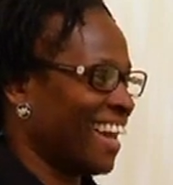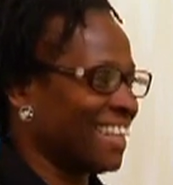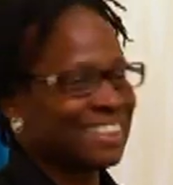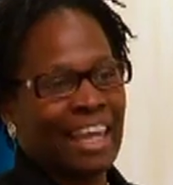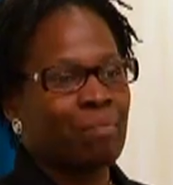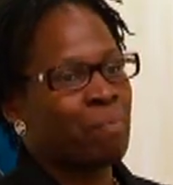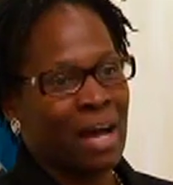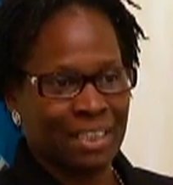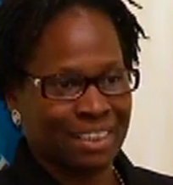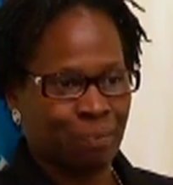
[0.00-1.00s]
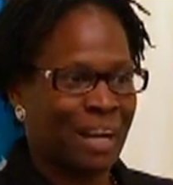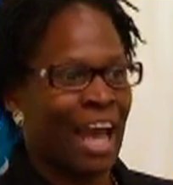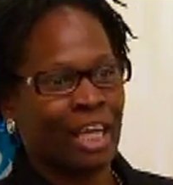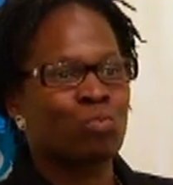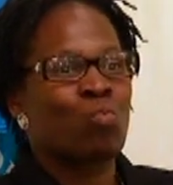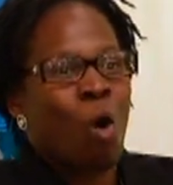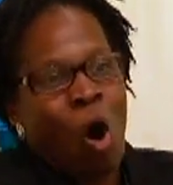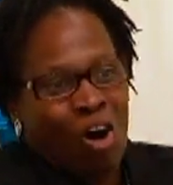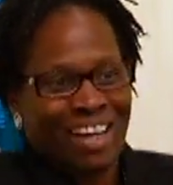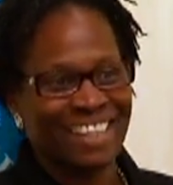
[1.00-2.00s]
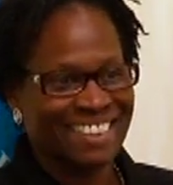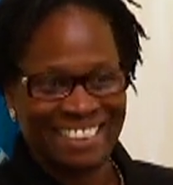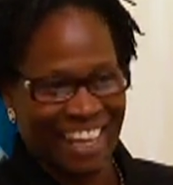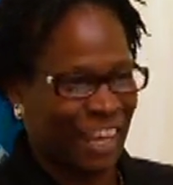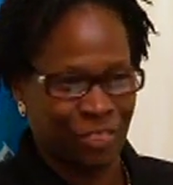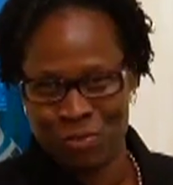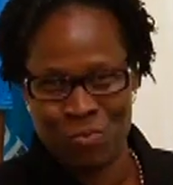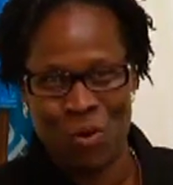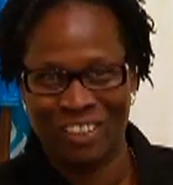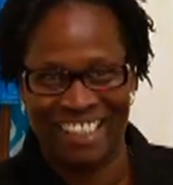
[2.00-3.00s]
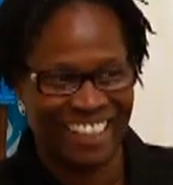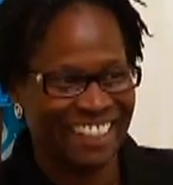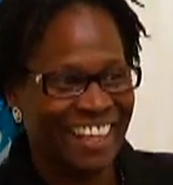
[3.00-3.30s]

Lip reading: I take bus, but I can walk to Eighth and Walnut.